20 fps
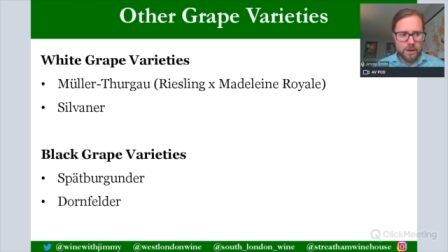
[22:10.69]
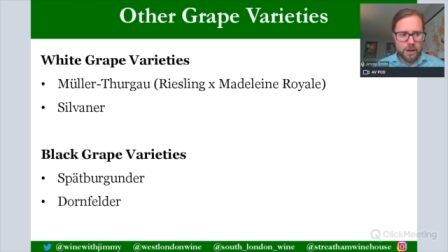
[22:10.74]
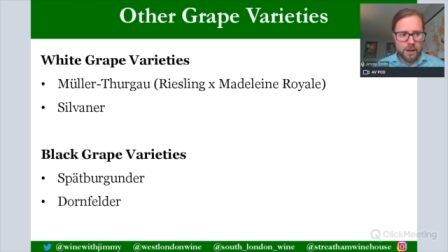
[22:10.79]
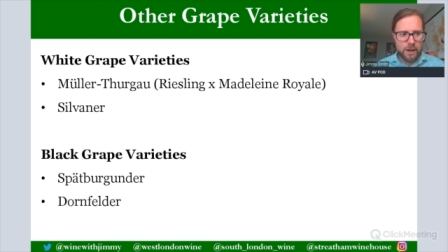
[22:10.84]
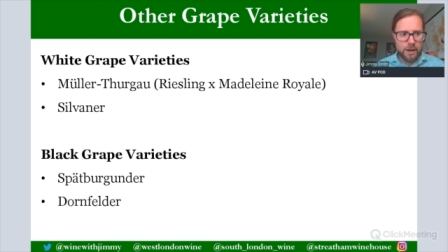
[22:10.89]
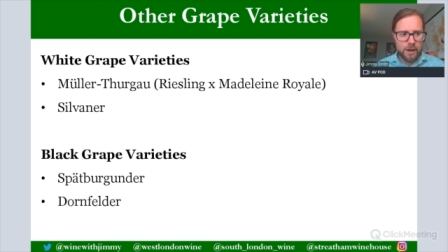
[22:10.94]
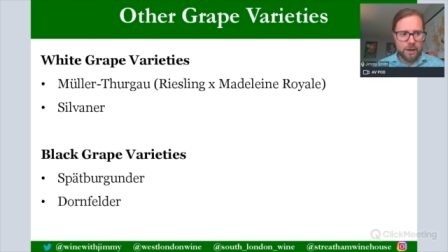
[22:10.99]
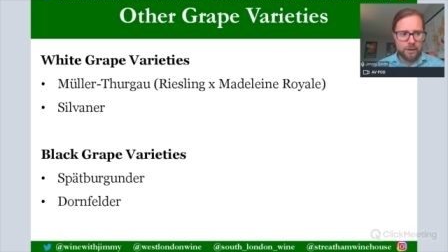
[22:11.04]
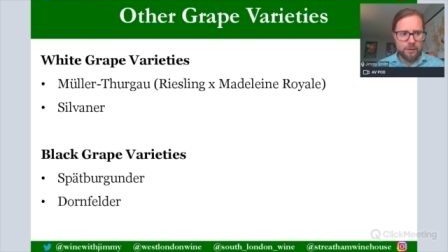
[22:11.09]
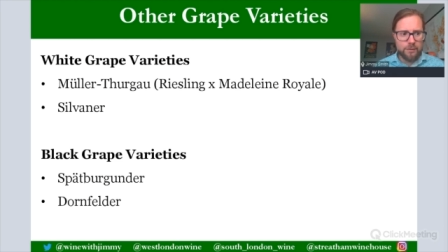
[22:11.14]

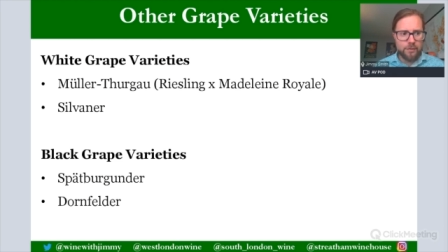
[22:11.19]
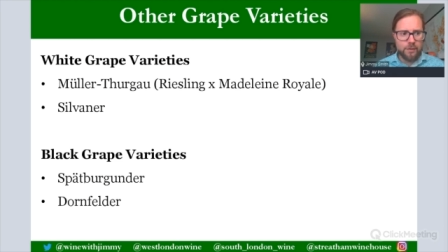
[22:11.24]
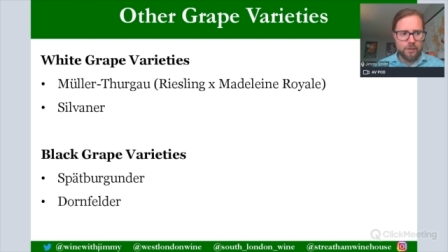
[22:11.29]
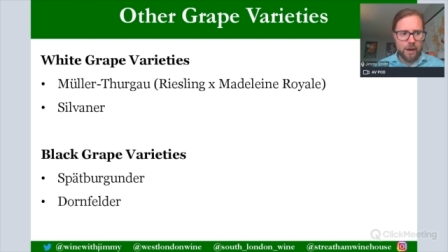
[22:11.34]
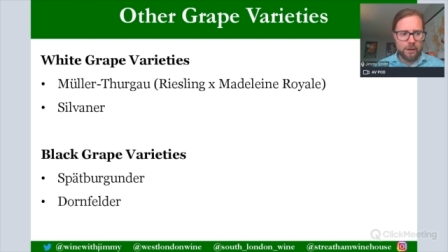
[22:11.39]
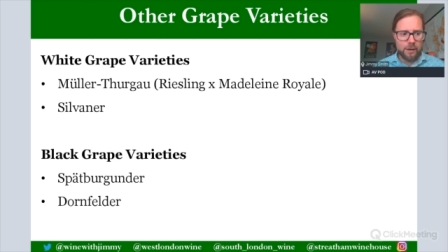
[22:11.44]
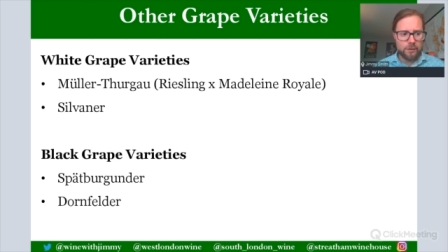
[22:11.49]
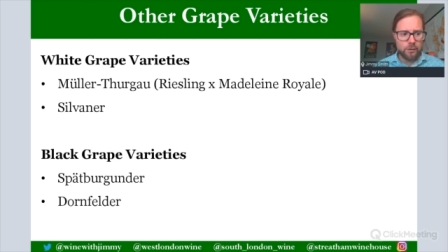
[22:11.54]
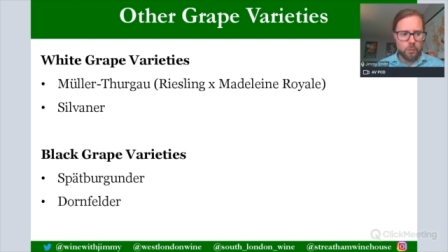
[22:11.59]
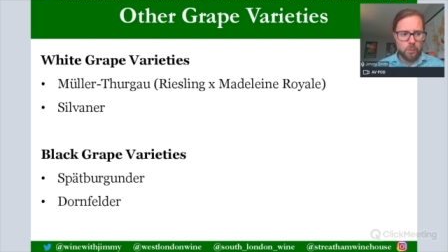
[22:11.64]
is
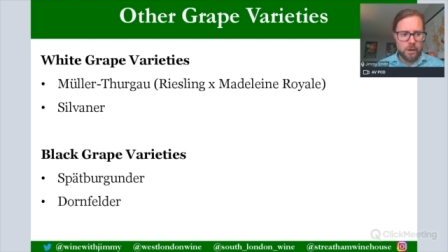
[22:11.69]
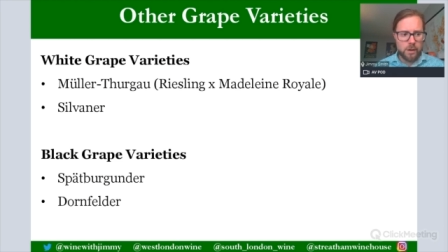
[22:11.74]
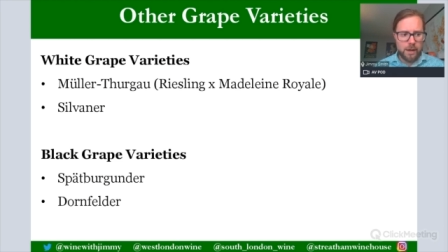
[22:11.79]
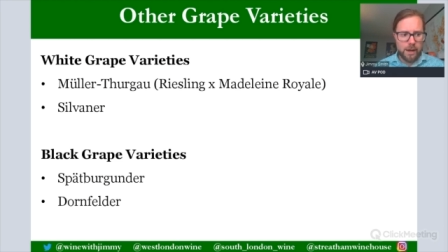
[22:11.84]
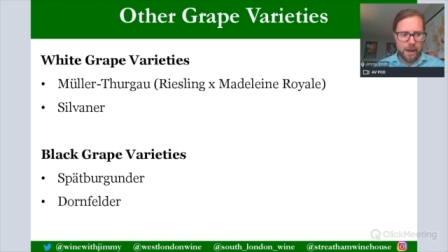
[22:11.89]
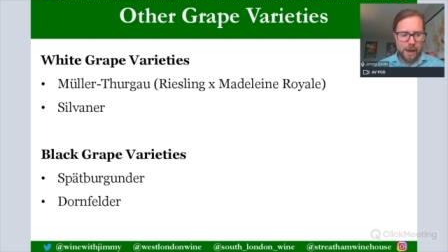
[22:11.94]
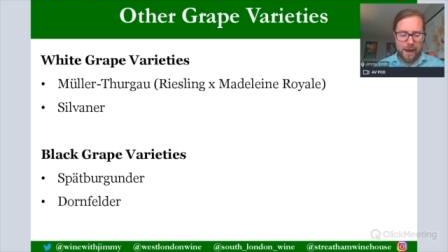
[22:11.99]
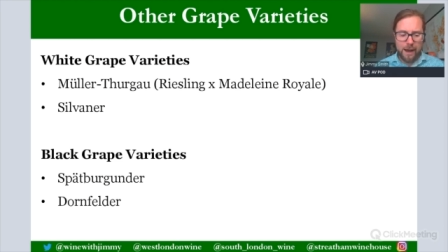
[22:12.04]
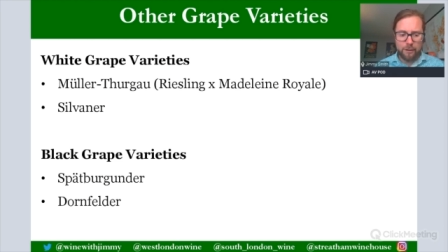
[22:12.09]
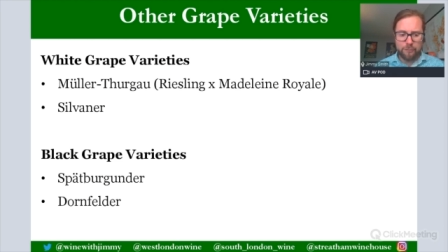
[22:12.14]
that we
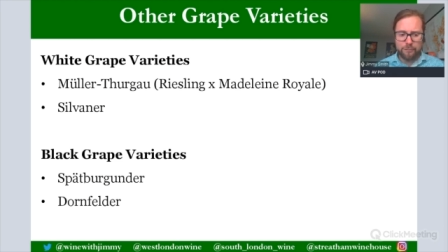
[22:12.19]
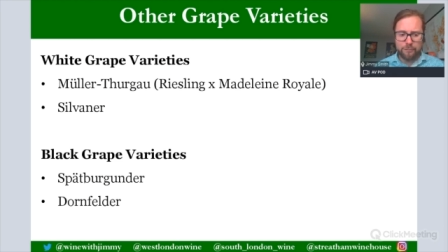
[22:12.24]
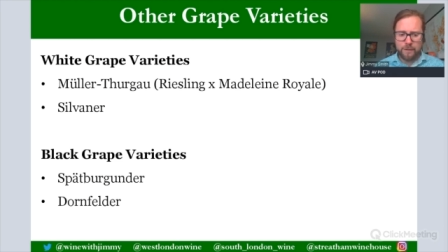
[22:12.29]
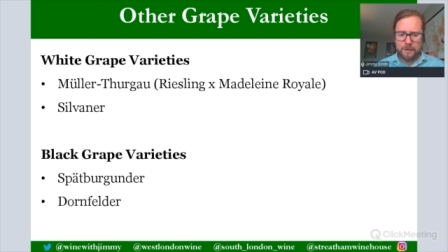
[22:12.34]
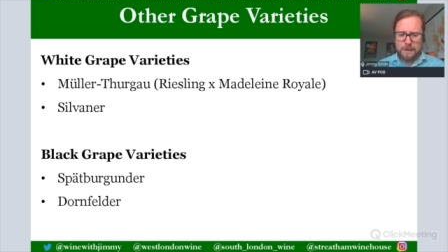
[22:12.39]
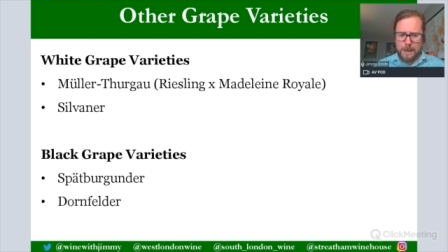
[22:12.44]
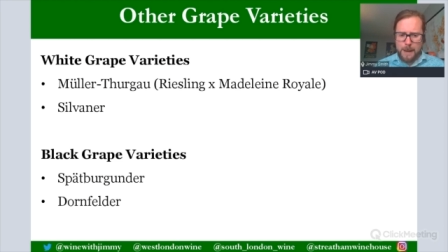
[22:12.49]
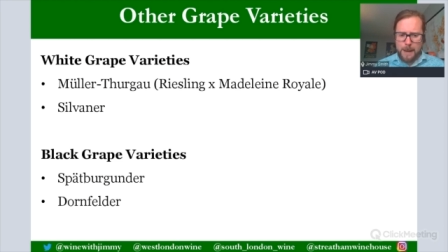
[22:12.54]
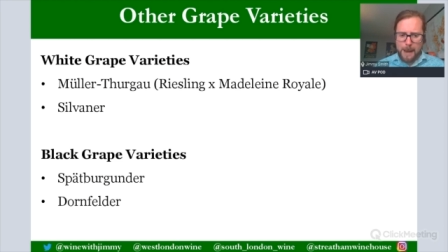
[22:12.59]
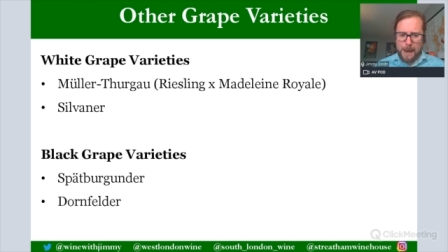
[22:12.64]
have
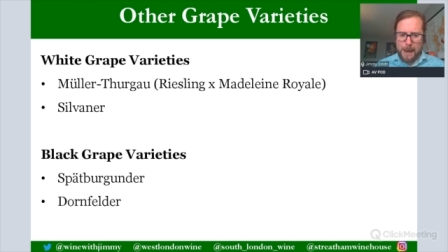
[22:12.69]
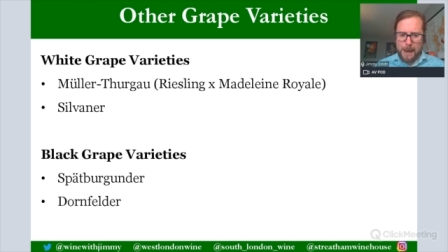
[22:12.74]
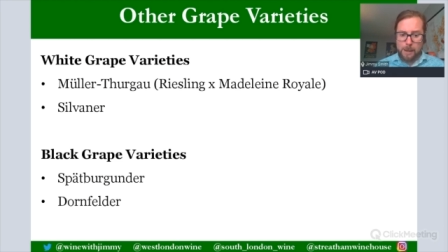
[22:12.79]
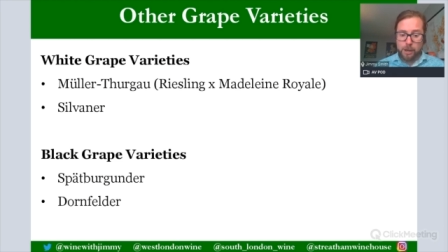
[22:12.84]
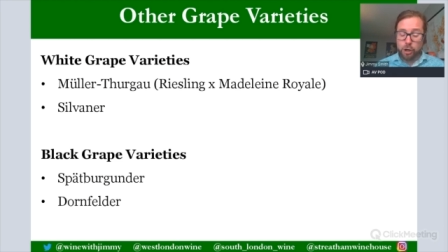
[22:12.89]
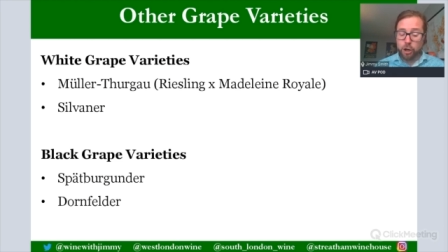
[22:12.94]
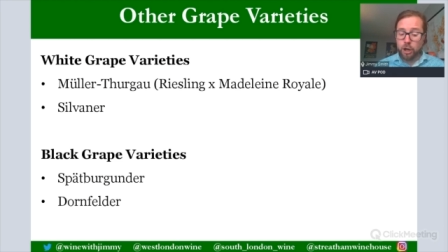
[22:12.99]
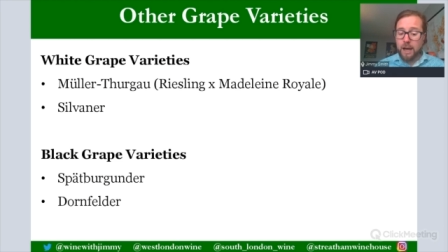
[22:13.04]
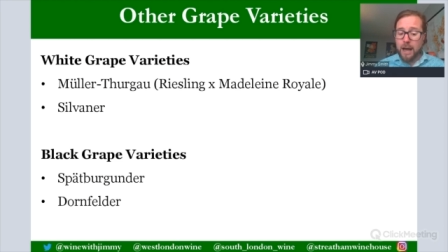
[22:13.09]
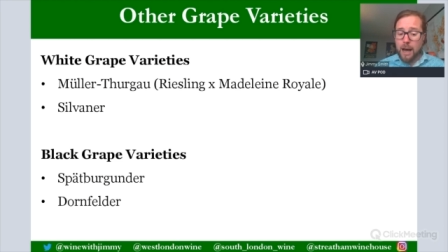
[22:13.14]

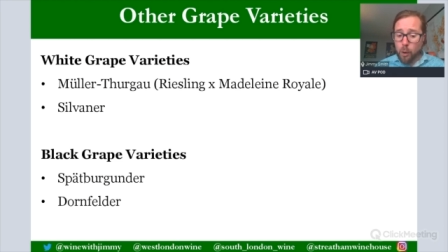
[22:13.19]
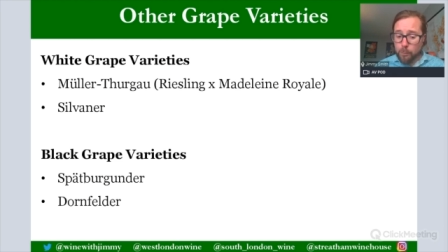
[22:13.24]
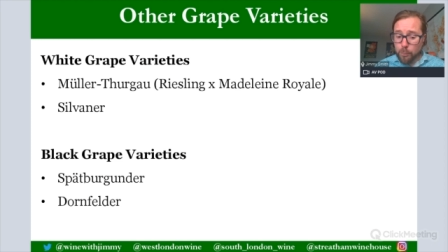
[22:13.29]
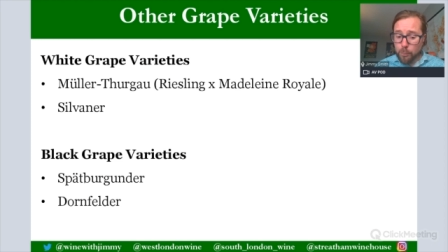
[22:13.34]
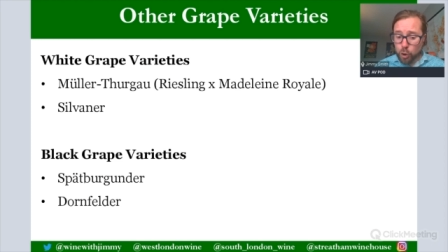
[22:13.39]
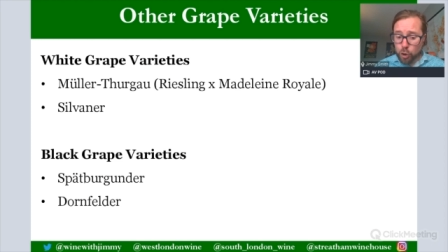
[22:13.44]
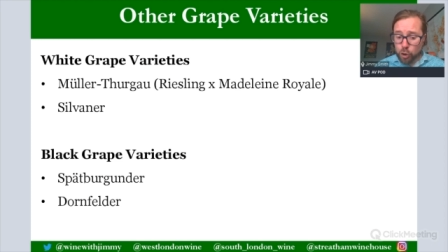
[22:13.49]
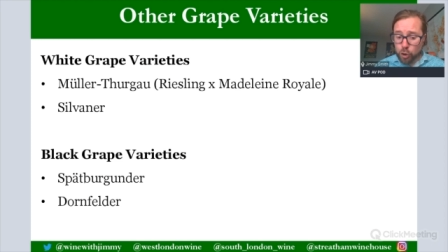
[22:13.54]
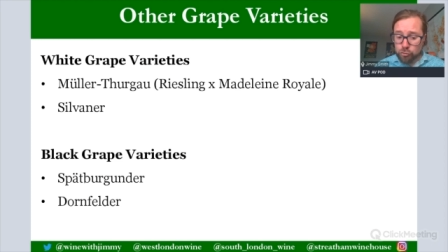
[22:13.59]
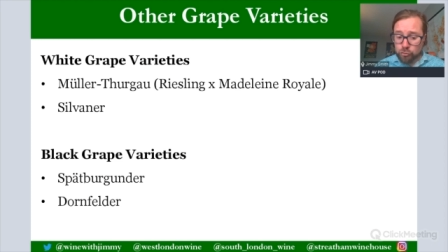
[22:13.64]

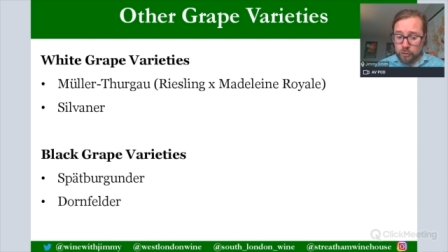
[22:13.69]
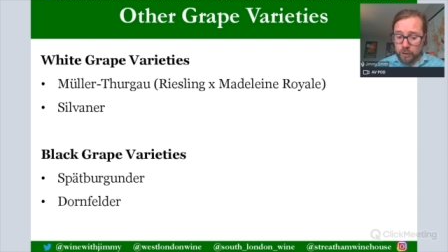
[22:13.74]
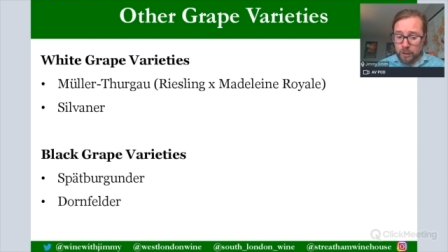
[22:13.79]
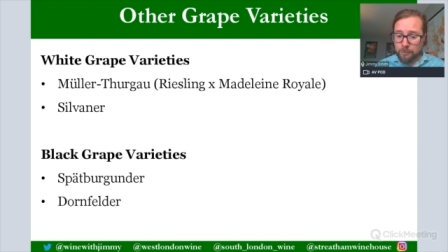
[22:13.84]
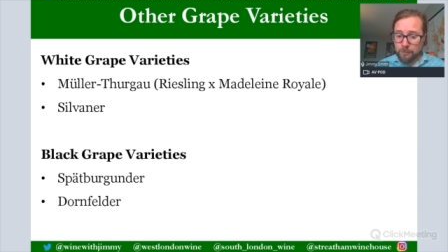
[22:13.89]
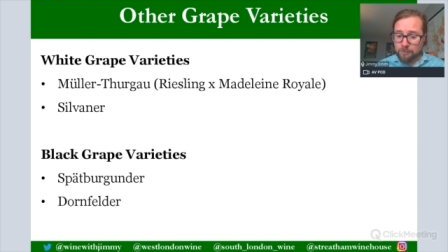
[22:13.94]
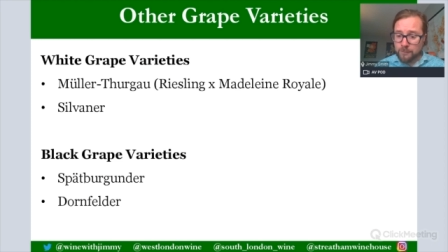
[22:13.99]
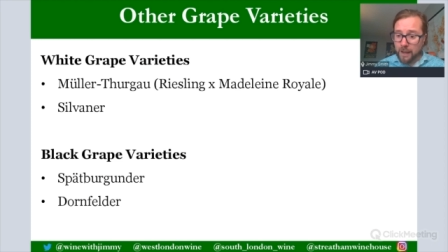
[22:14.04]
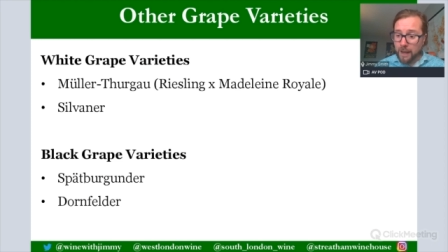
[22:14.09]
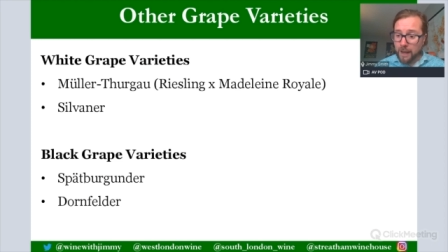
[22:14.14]
Grauburgunder,